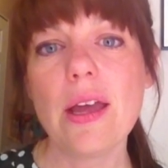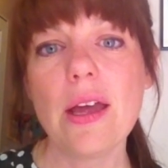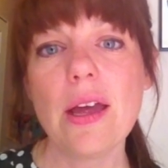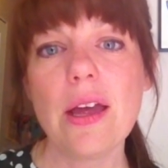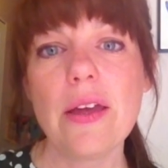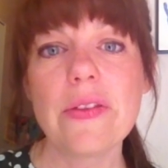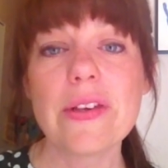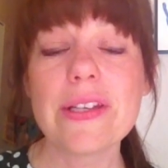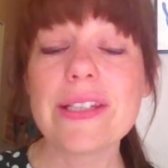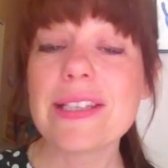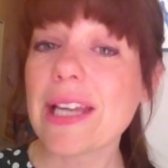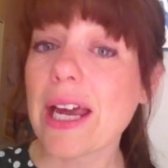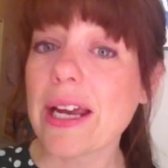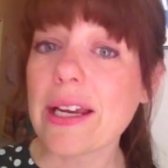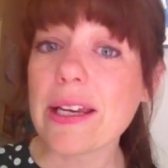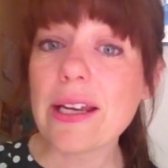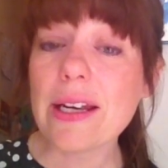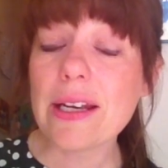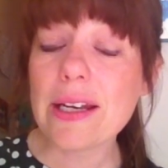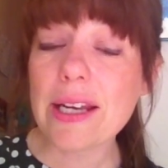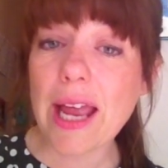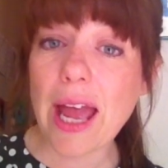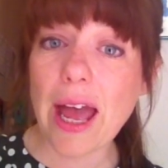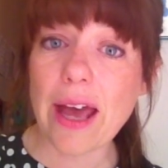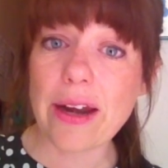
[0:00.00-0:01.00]
The second
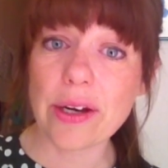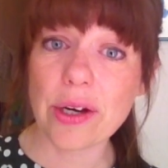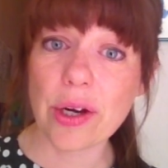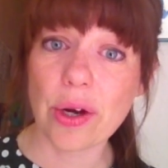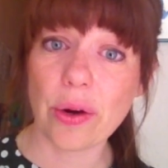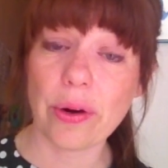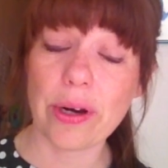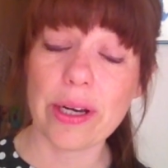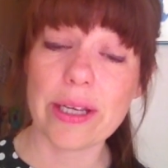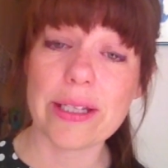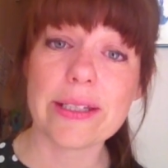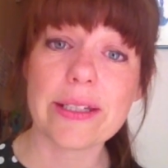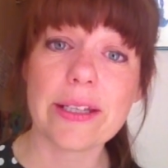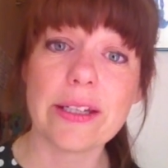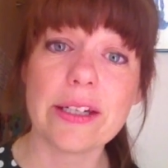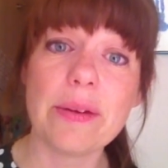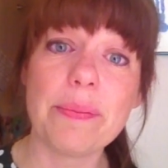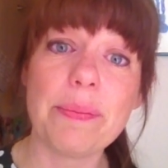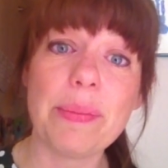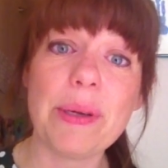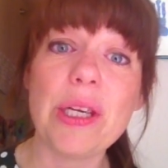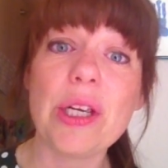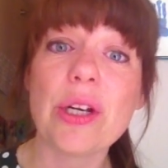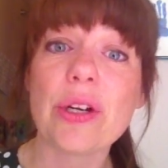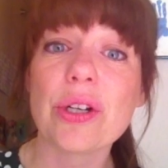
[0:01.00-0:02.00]
category is going to
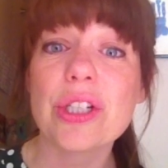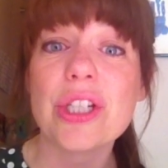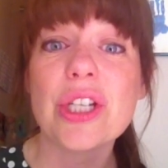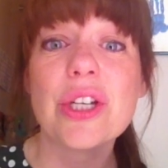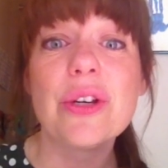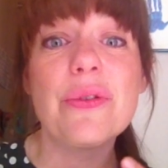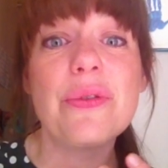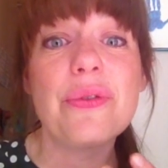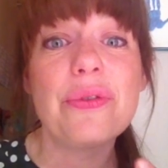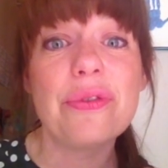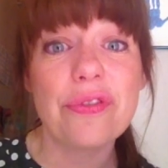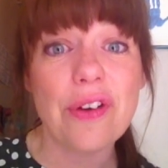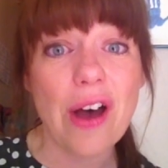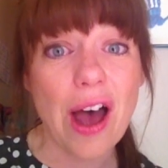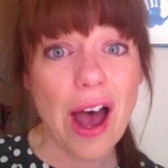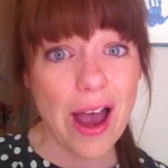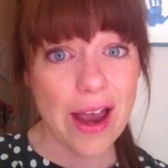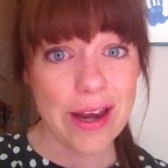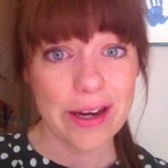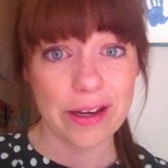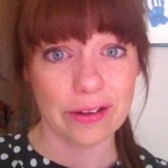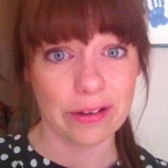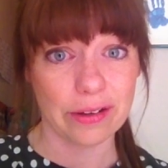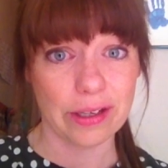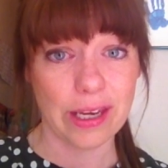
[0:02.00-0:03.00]
be your to
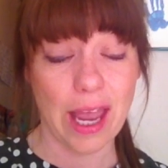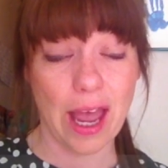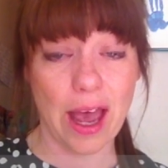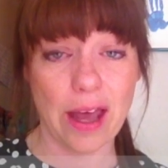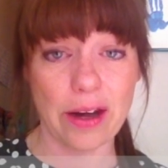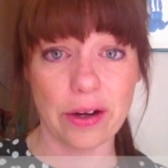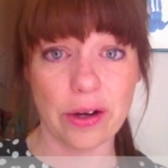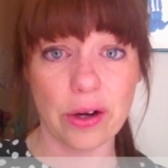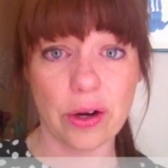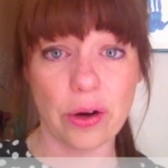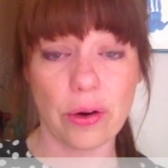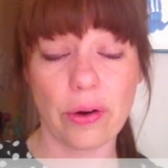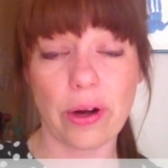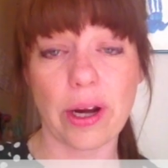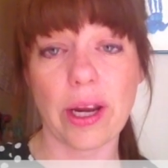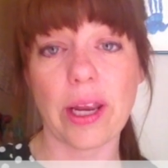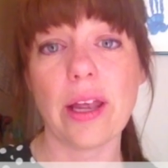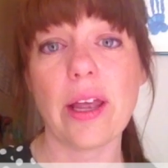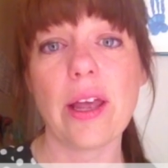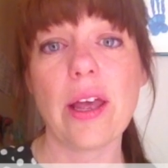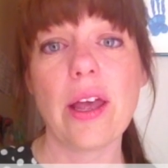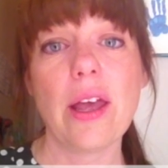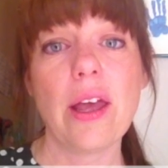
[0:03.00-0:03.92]
file category.